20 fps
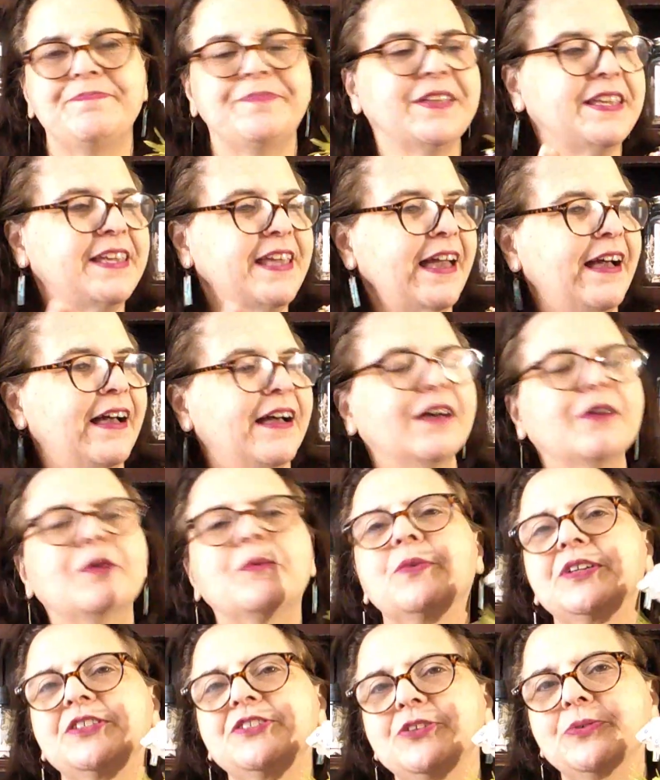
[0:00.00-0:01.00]
yeah,
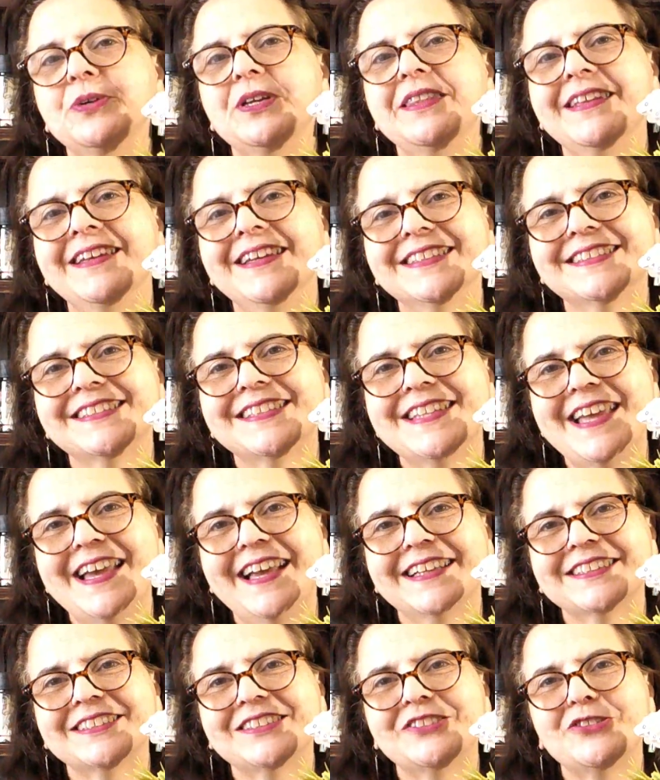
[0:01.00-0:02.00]
we're doing this
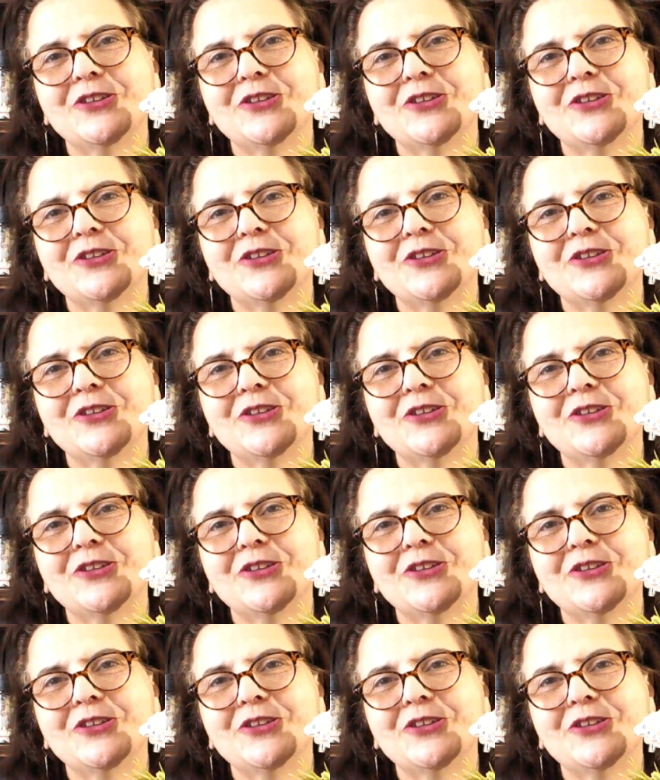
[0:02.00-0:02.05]
next.